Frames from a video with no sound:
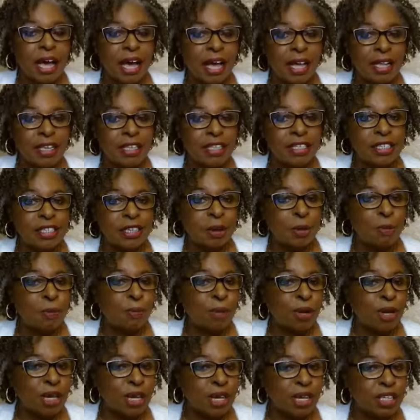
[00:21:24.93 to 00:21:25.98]
and
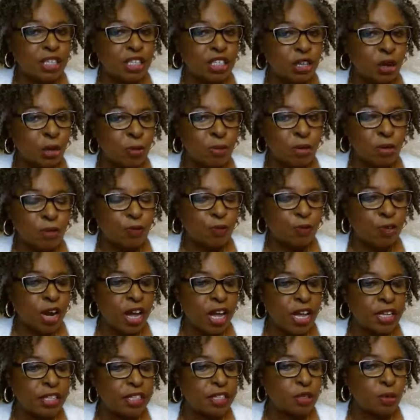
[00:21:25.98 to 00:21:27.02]
please don't be
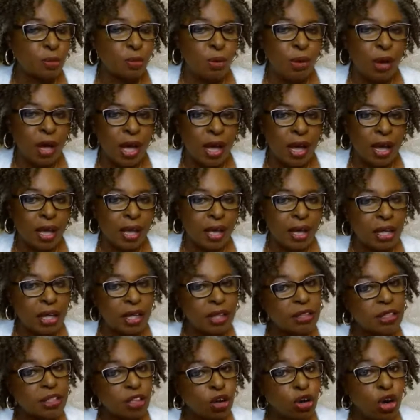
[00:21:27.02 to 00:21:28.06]
afraid to put
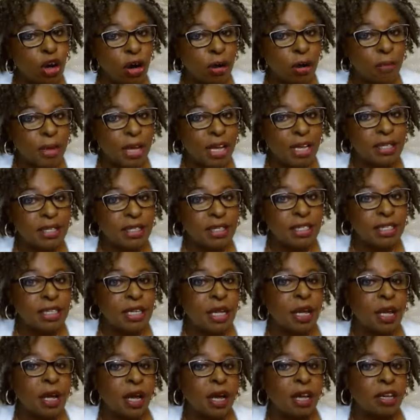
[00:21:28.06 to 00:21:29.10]
your comments,
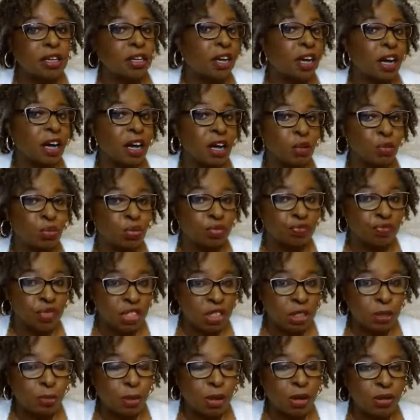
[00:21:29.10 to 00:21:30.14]
and I will
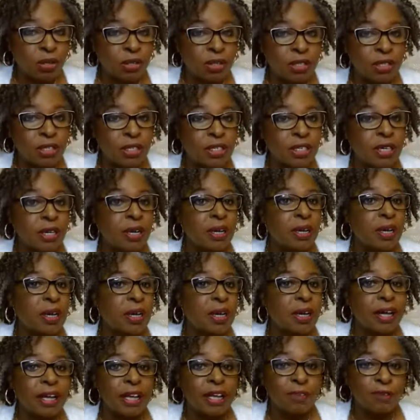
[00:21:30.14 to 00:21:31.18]
respond
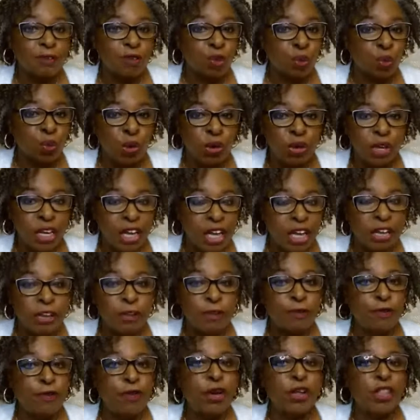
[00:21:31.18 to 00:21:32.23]
if you want
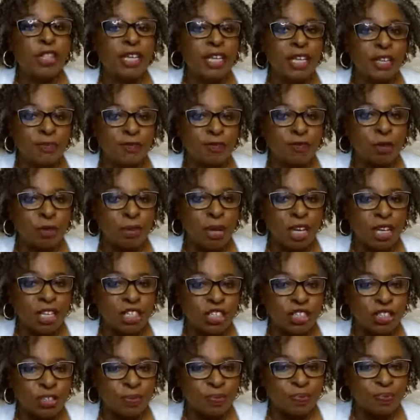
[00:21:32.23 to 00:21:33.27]
any further
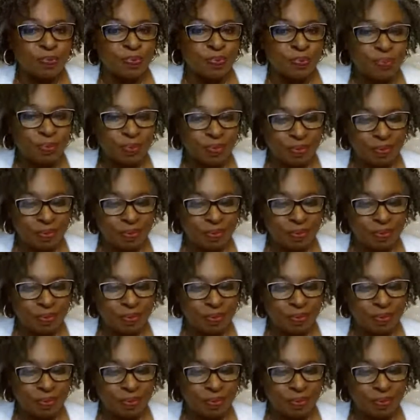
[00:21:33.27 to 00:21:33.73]
information.